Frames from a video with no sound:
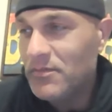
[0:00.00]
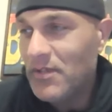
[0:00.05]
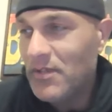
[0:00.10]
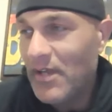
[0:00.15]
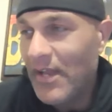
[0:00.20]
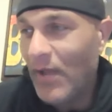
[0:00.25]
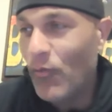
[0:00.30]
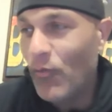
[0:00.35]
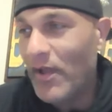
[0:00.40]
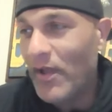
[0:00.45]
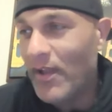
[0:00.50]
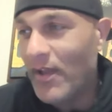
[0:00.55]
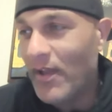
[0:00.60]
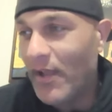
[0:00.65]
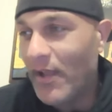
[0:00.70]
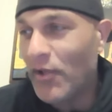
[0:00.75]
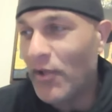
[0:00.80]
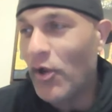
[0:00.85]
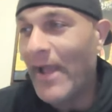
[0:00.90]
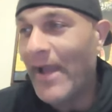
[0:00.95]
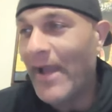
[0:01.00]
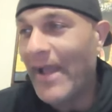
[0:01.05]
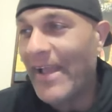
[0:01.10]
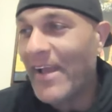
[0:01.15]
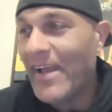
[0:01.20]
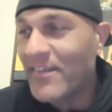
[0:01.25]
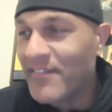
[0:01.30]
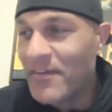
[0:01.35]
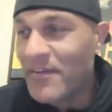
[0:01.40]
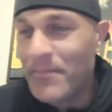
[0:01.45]
and, I, and you know, I, I
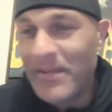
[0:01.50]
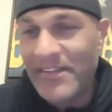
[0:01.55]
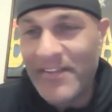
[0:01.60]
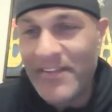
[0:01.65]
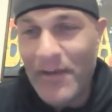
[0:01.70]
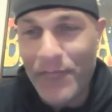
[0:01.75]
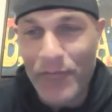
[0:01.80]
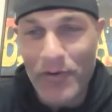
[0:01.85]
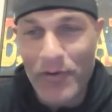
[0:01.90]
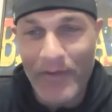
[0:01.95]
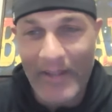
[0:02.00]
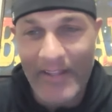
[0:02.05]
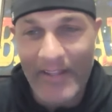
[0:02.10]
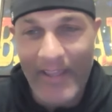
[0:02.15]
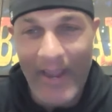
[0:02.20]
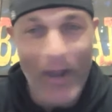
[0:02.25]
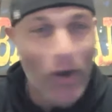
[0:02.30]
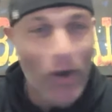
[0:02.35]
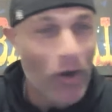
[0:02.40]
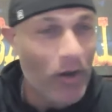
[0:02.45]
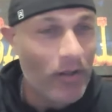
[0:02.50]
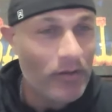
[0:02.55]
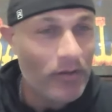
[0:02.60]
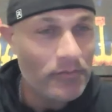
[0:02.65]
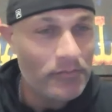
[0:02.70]
guess it'd be different if I cared.